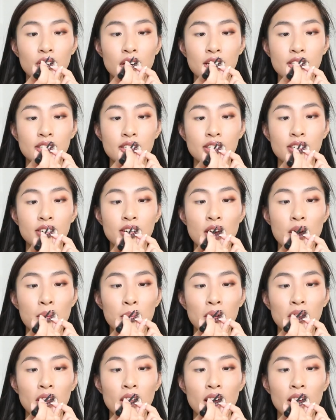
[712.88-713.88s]
I didn't
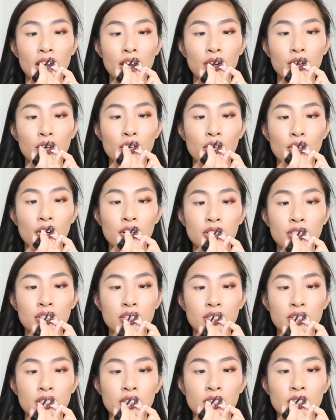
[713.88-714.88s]
apply
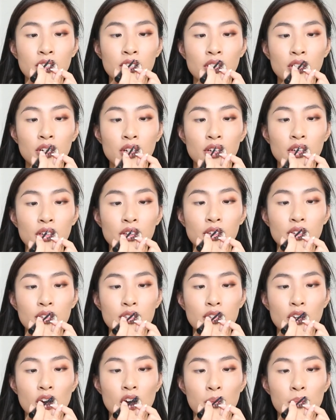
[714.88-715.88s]
across the
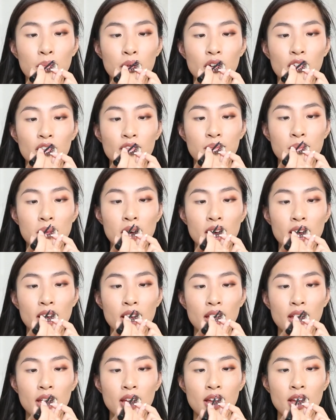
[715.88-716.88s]
top of
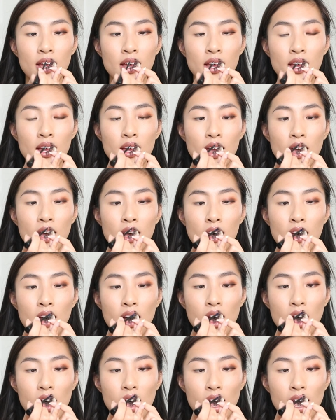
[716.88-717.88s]
my
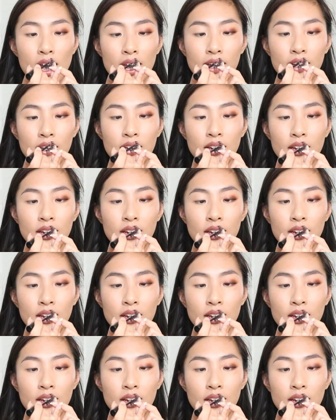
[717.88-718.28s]
eye.